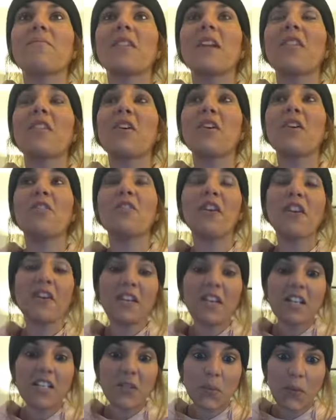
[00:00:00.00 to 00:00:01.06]
There are
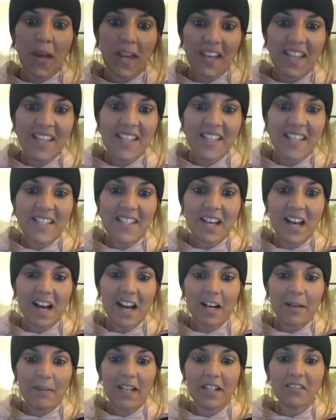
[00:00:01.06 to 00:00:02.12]
various ways,
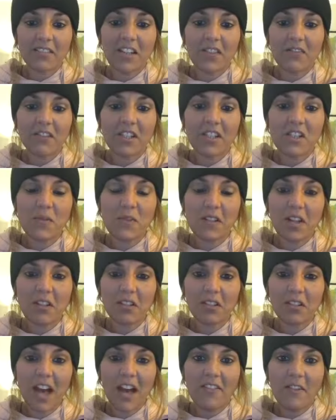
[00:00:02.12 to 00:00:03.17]
and I'll definitely do
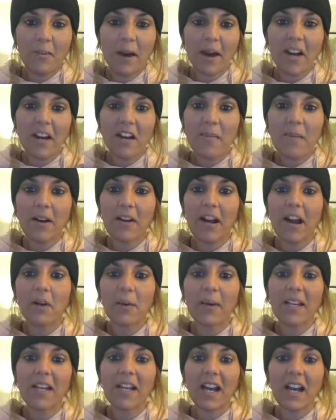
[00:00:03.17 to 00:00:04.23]
another live about it, about how
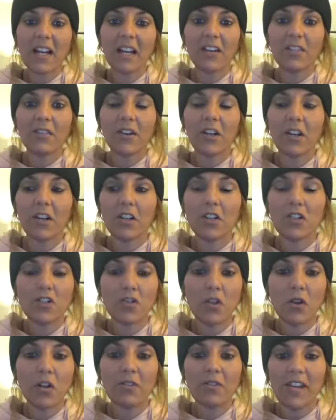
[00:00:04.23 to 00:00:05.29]
we can kind of
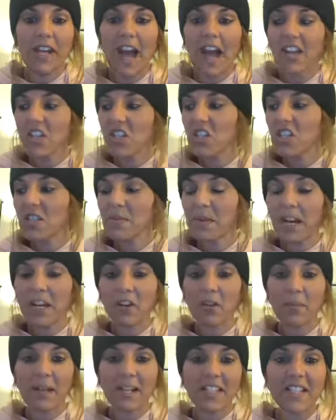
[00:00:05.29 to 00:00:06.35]
control our reactions, but I
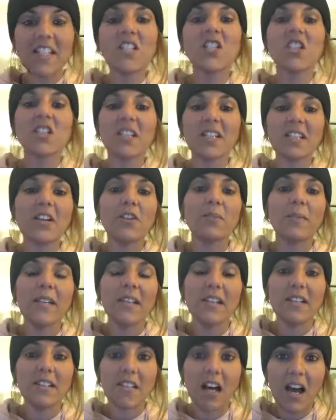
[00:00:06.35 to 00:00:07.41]
know meditation has helped
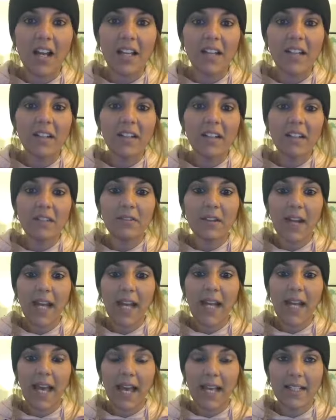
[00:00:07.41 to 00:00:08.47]
me a ton,
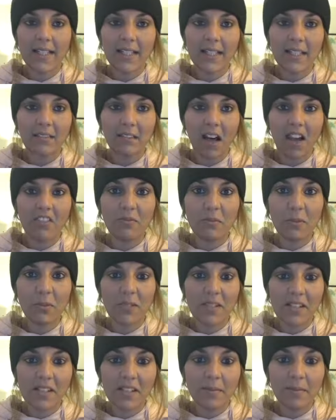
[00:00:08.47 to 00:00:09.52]
right? And a lot of
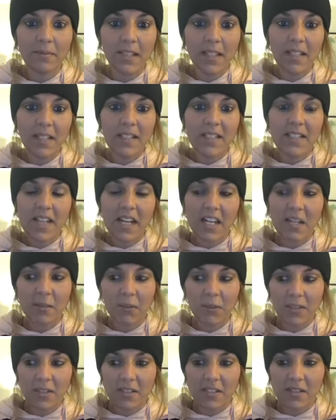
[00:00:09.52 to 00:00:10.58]
Buddhism, studying
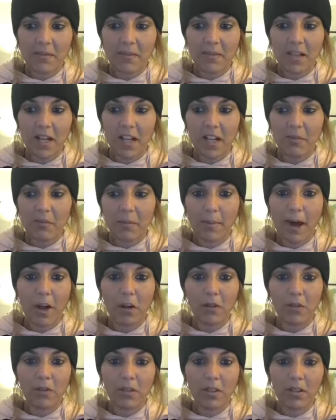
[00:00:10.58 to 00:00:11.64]
Buddhism,
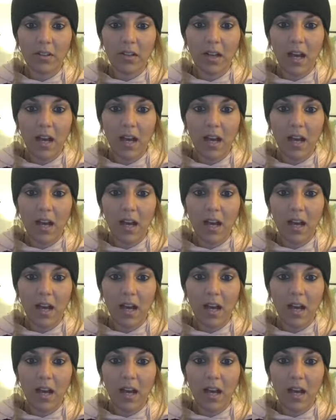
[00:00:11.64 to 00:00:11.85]
about